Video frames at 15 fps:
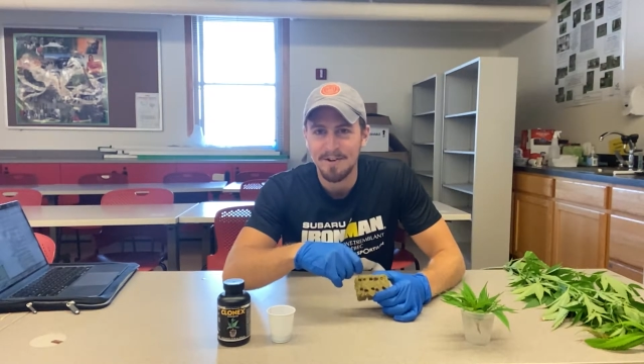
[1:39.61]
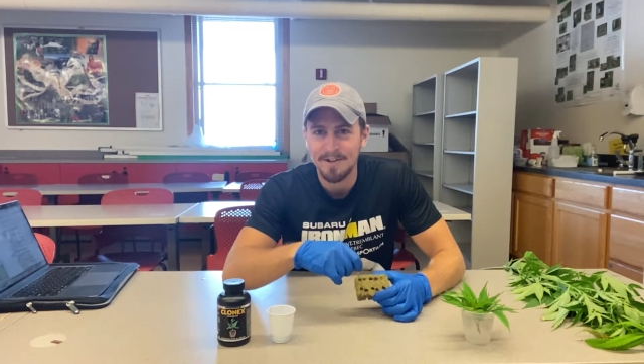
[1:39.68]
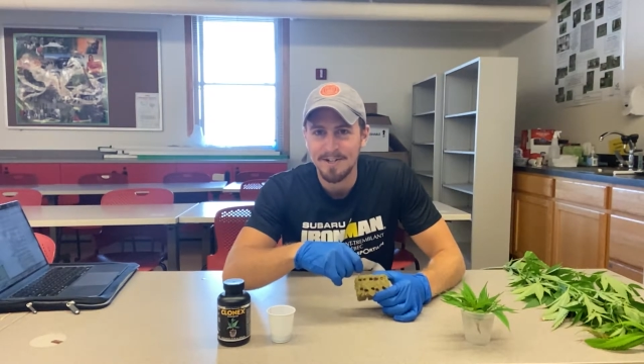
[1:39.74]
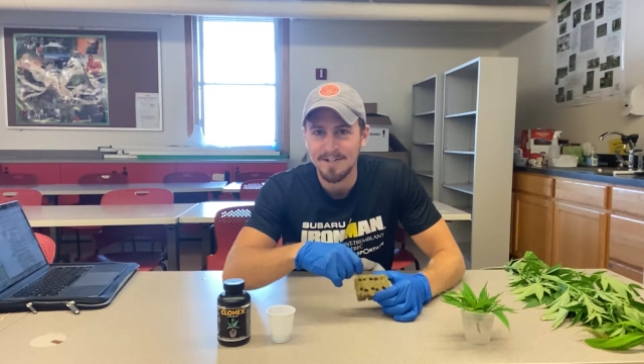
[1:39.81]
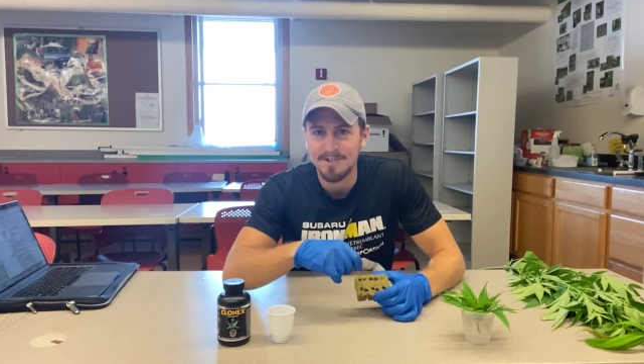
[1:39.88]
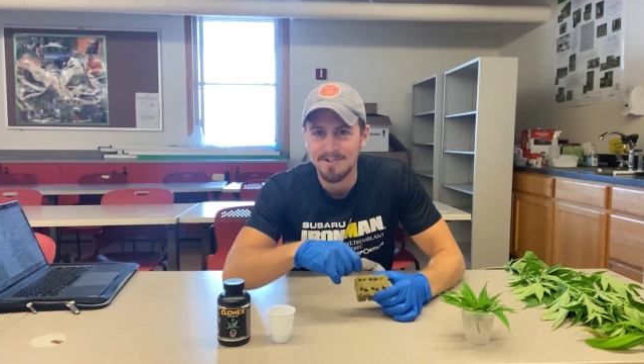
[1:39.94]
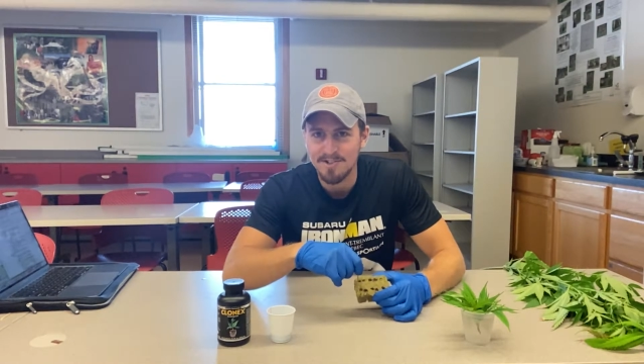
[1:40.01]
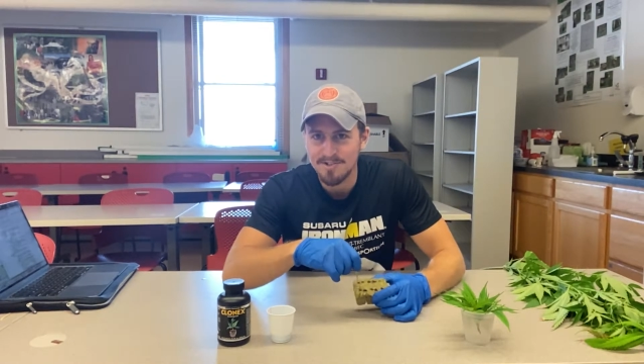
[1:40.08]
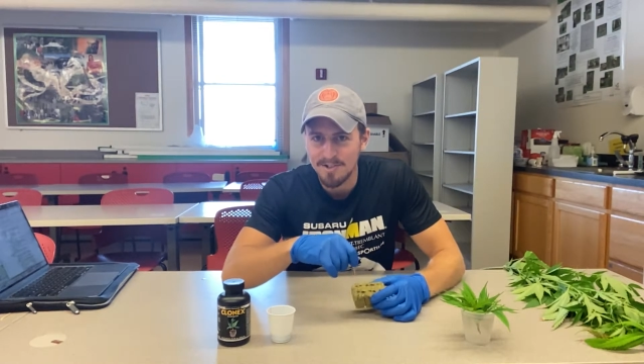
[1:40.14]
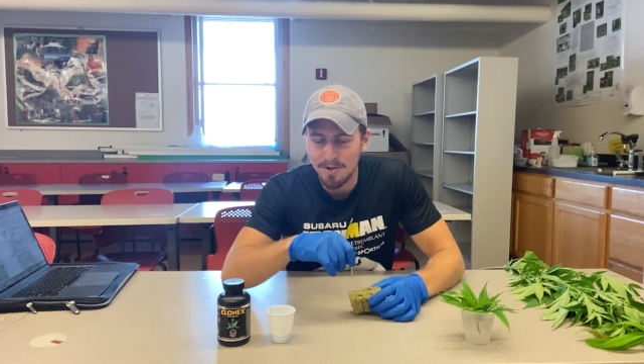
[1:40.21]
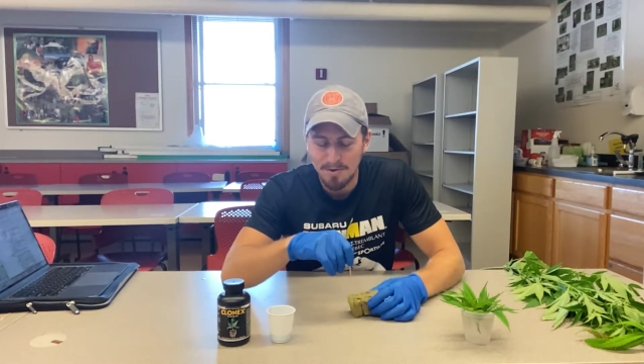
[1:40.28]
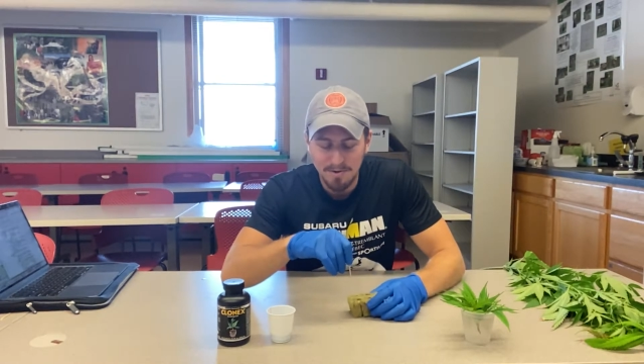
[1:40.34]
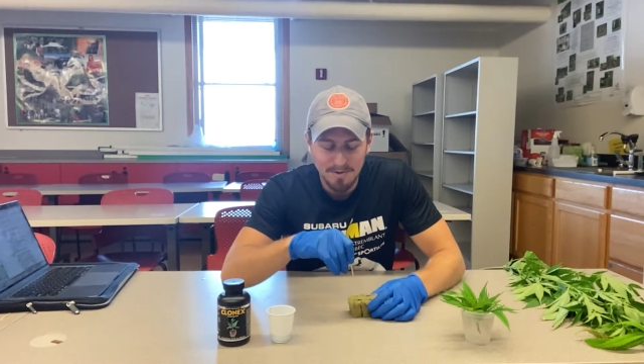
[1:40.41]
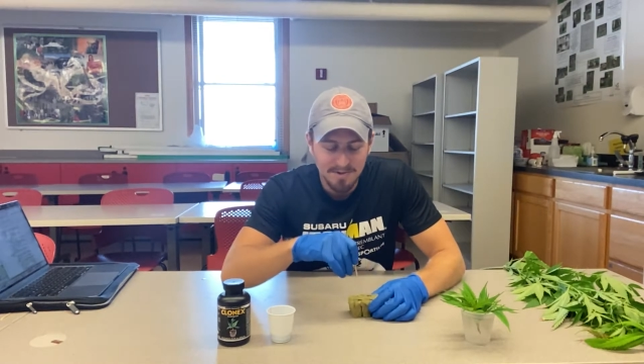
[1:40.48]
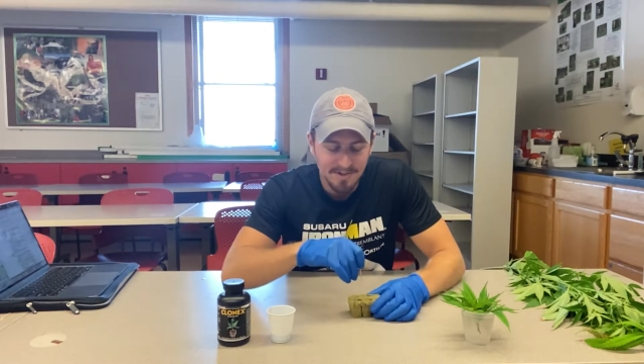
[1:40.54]
already existing
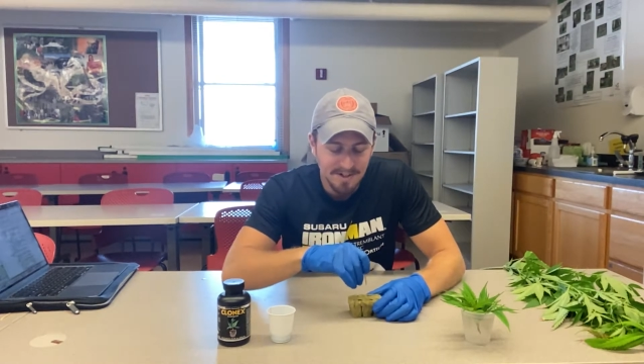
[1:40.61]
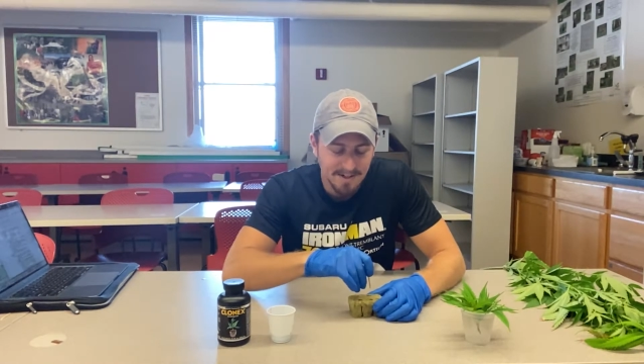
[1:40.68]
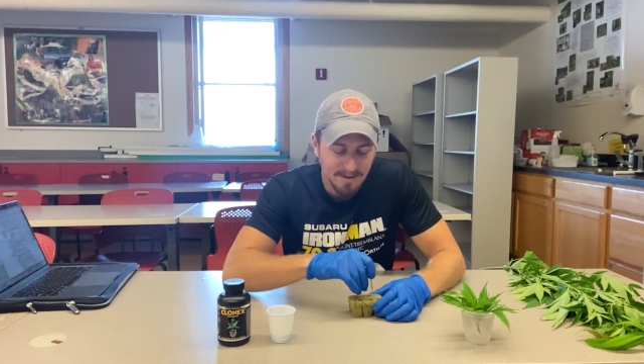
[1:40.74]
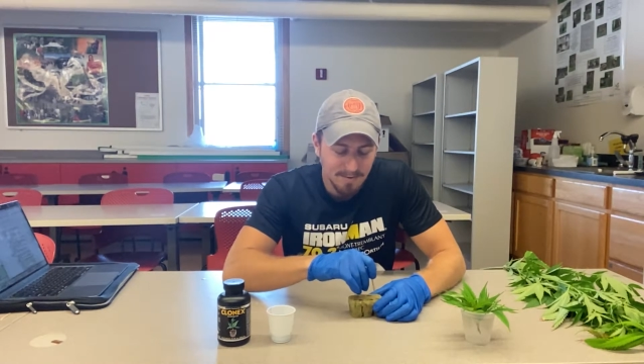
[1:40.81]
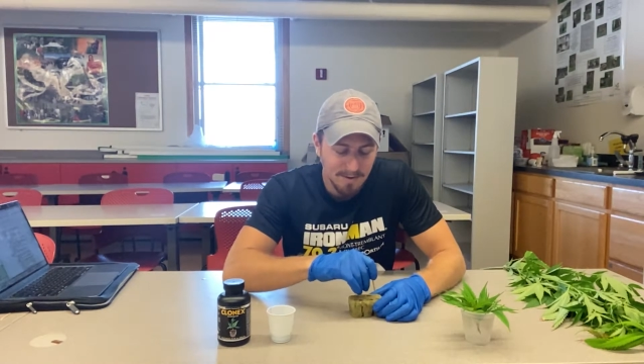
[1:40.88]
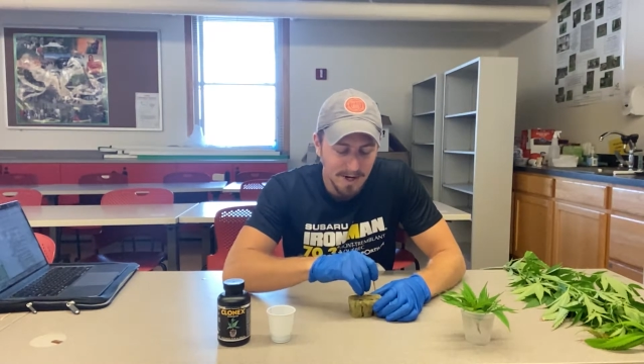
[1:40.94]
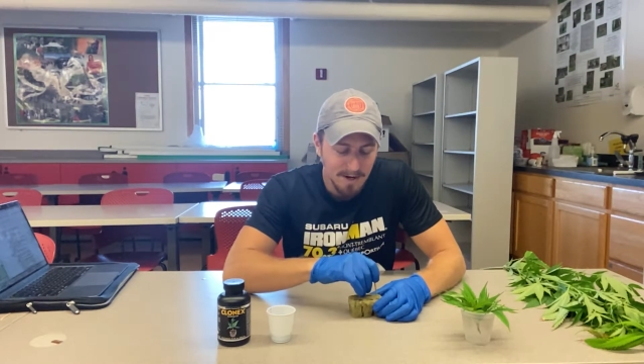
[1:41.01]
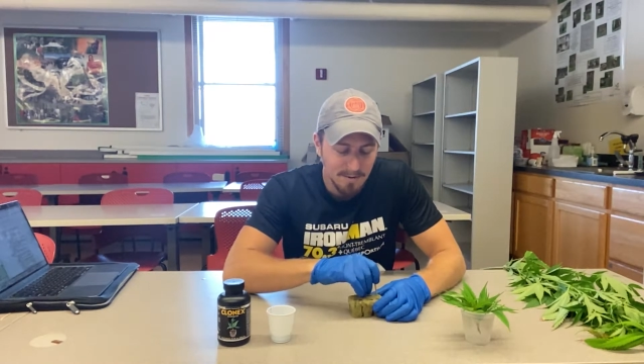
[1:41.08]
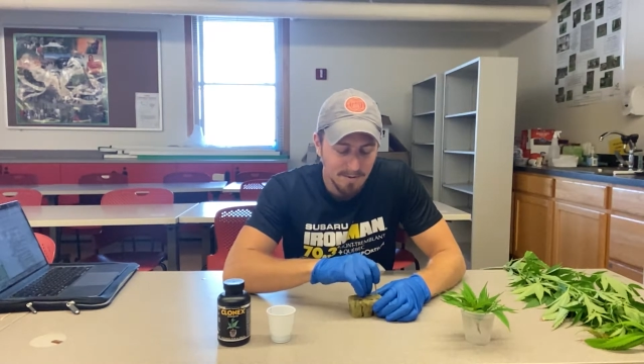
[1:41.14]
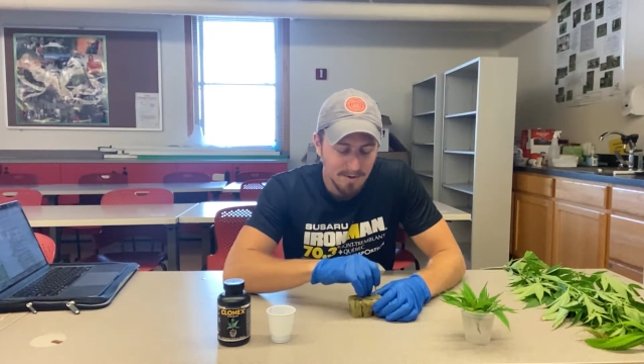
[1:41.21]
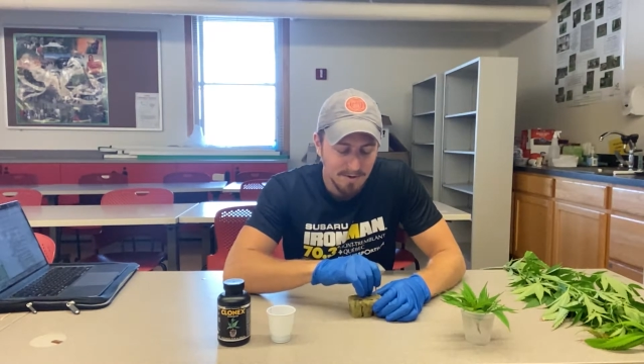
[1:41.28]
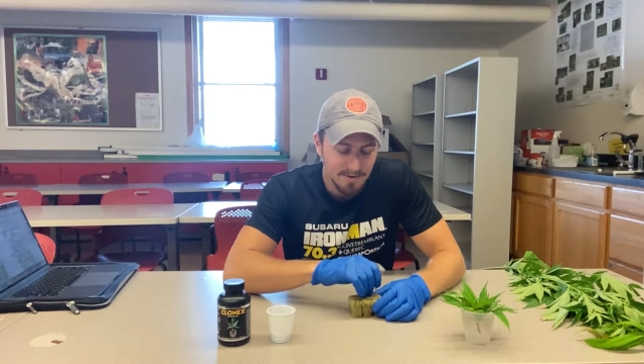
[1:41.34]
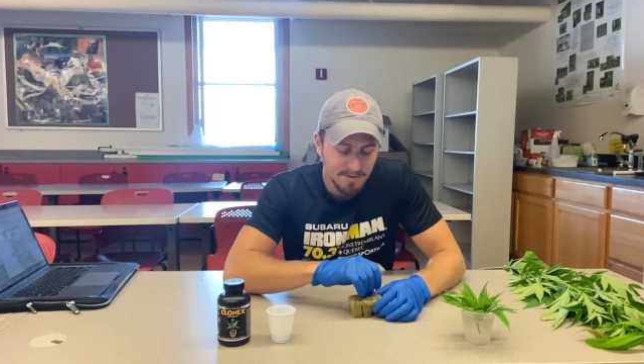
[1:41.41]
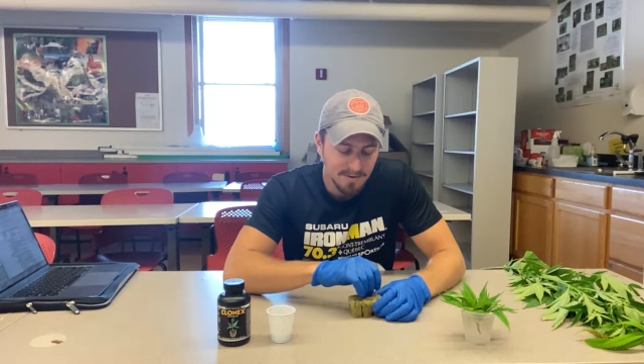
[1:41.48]
holes in the rock wool.